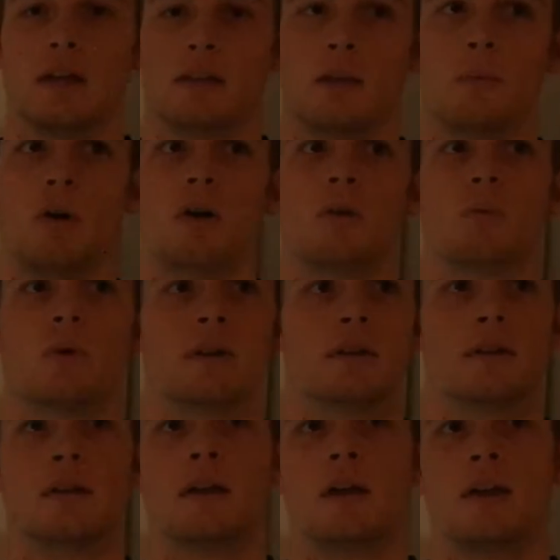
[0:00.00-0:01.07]
and the ball
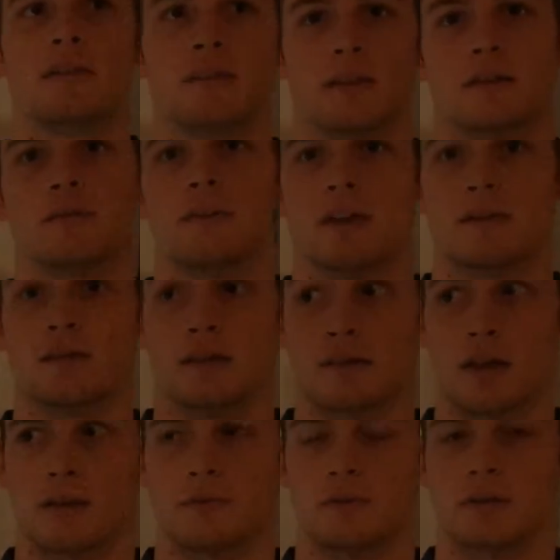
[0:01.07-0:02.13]
wouldn't
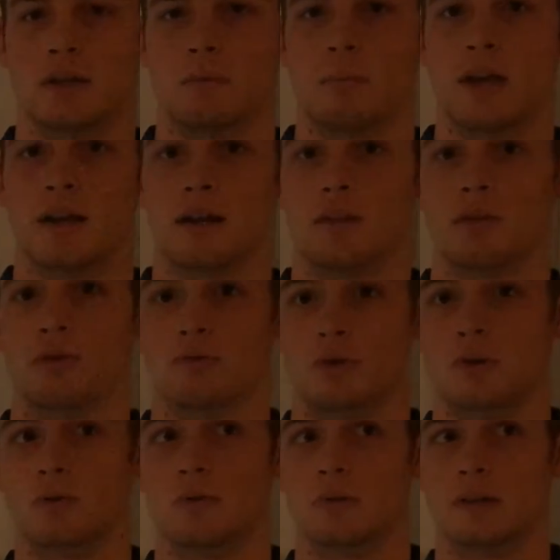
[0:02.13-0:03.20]
successfully make it
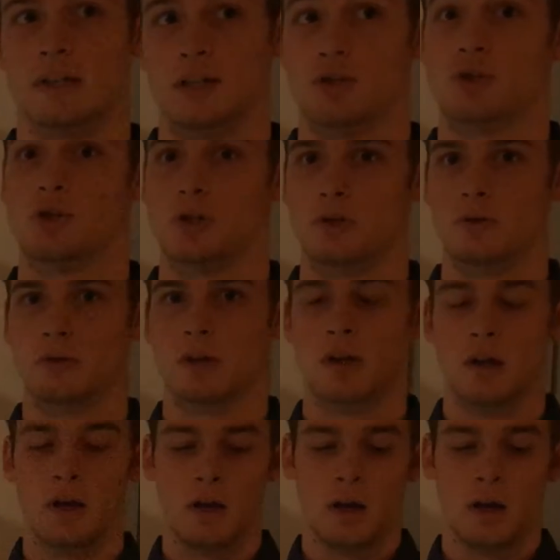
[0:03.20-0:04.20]
through each chute.